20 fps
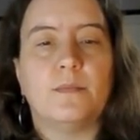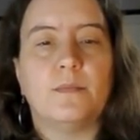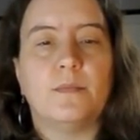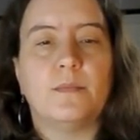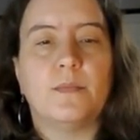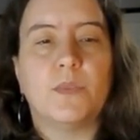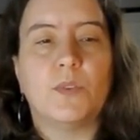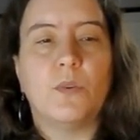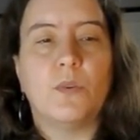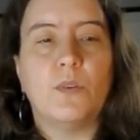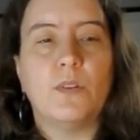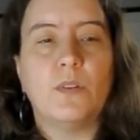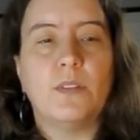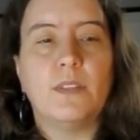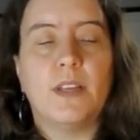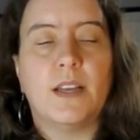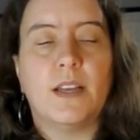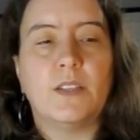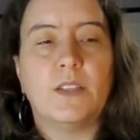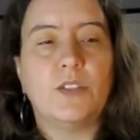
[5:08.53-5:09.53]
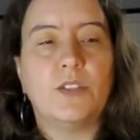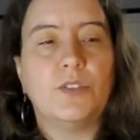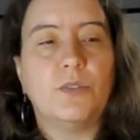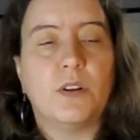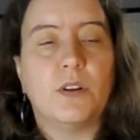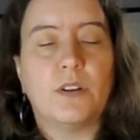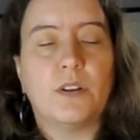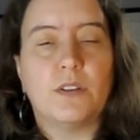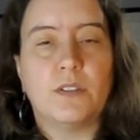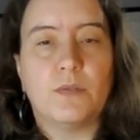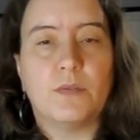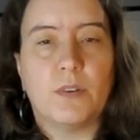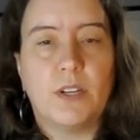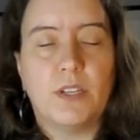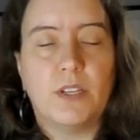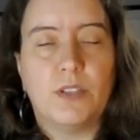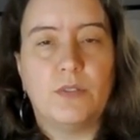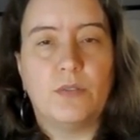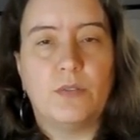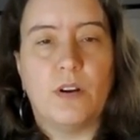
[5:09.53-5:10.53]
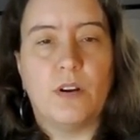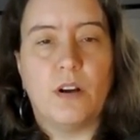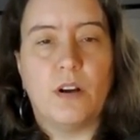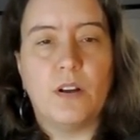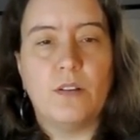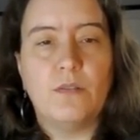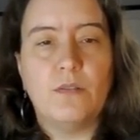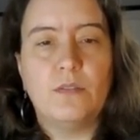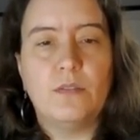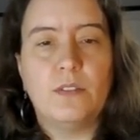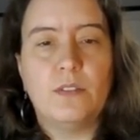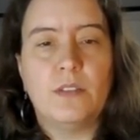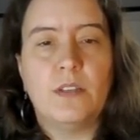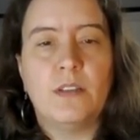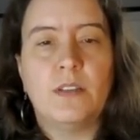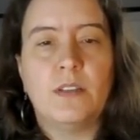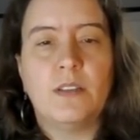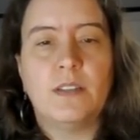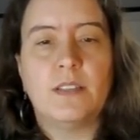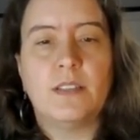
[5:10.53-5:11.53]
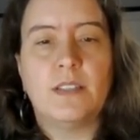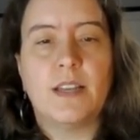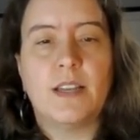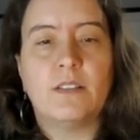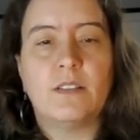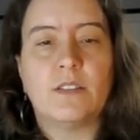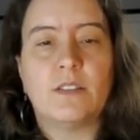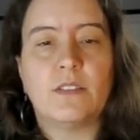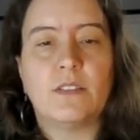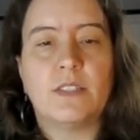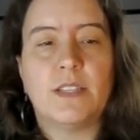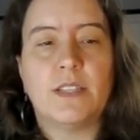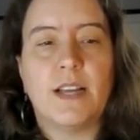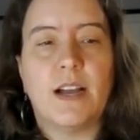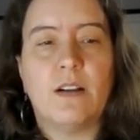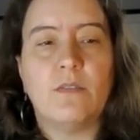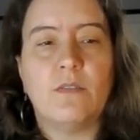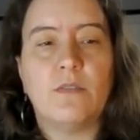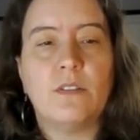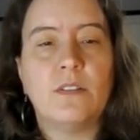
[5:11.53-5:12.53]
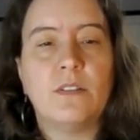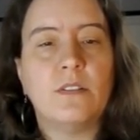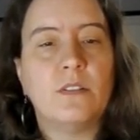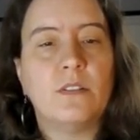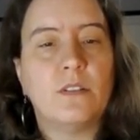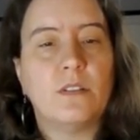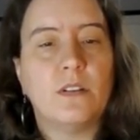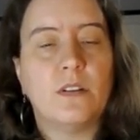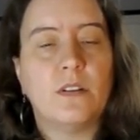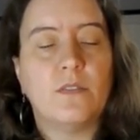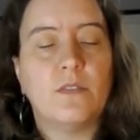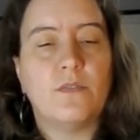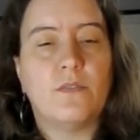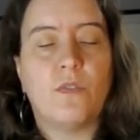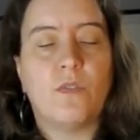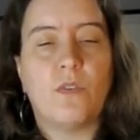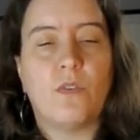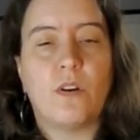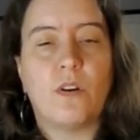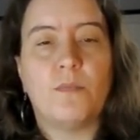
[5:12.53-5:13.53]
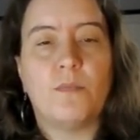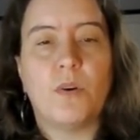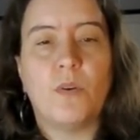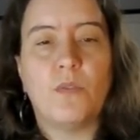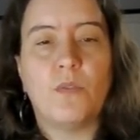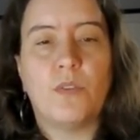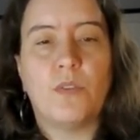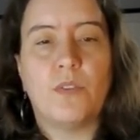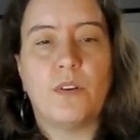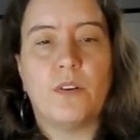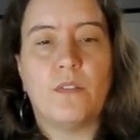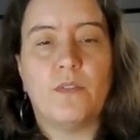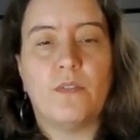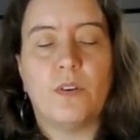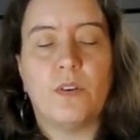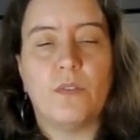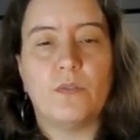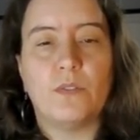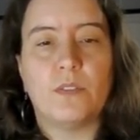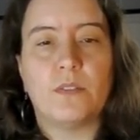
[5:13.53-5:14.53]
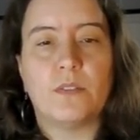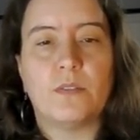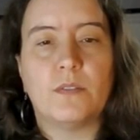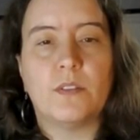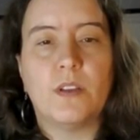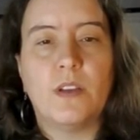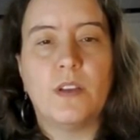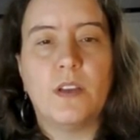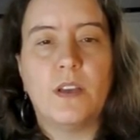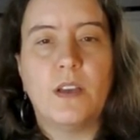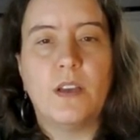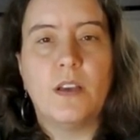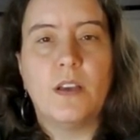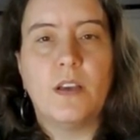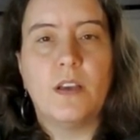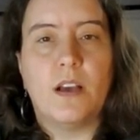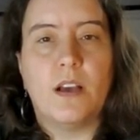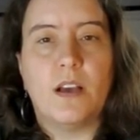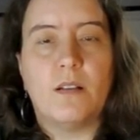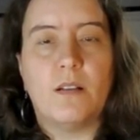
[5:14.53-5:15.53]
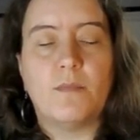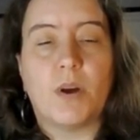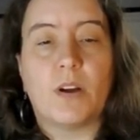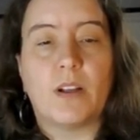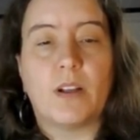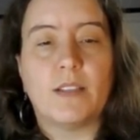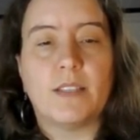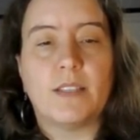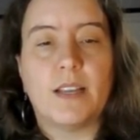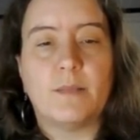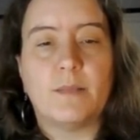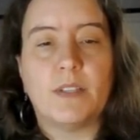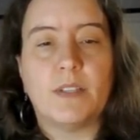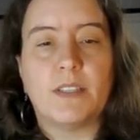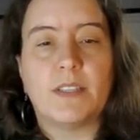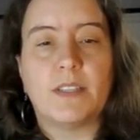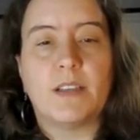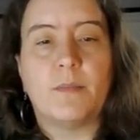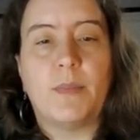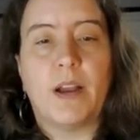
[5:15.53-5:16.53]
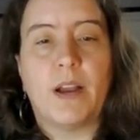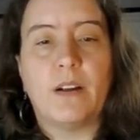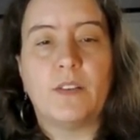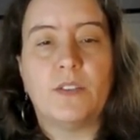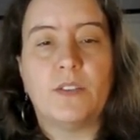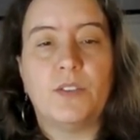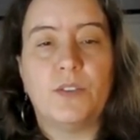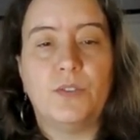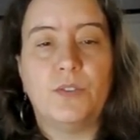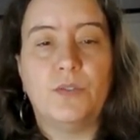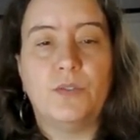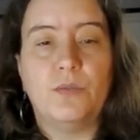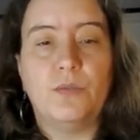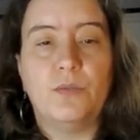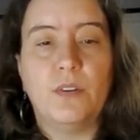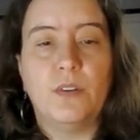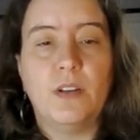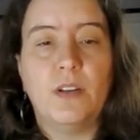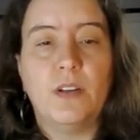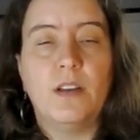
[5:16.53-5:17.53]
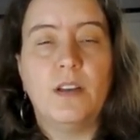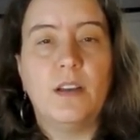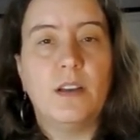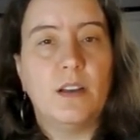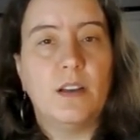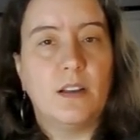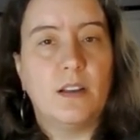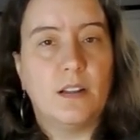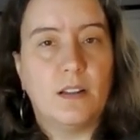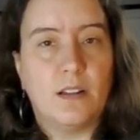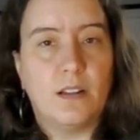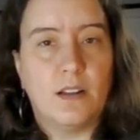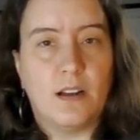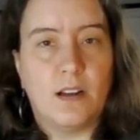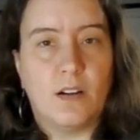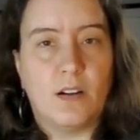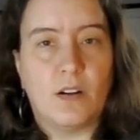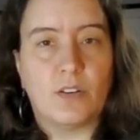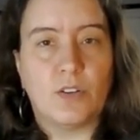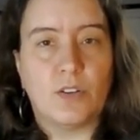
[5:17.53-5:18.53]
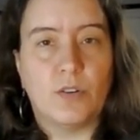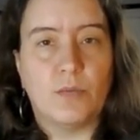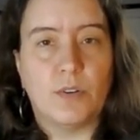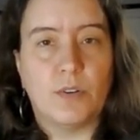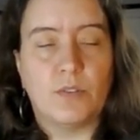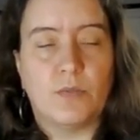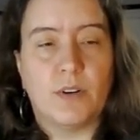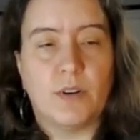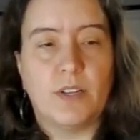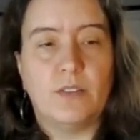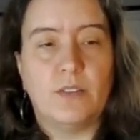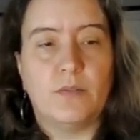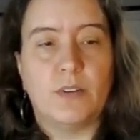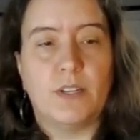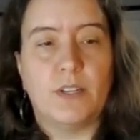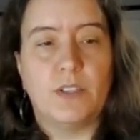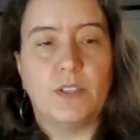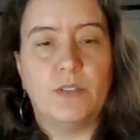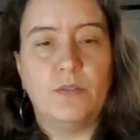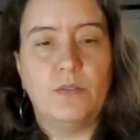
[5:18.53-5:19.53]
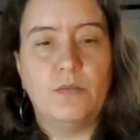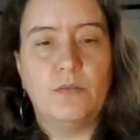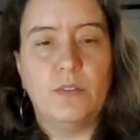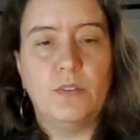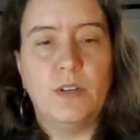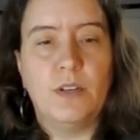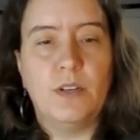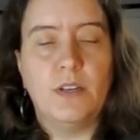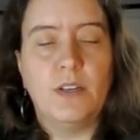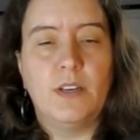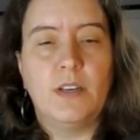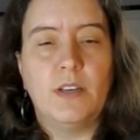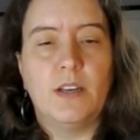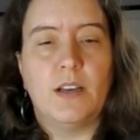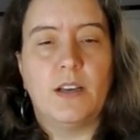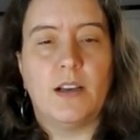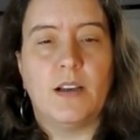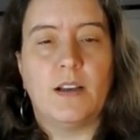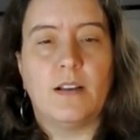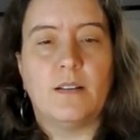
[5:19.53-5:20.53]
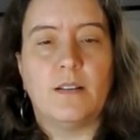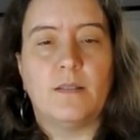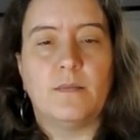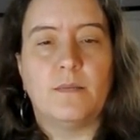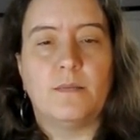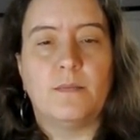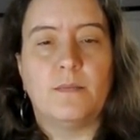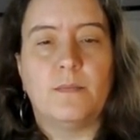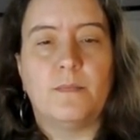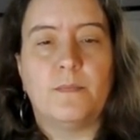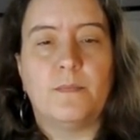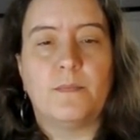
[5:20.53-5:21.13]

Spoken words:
sold, and 222 condos. The sales are down for both of those market segments compared to October 2022. And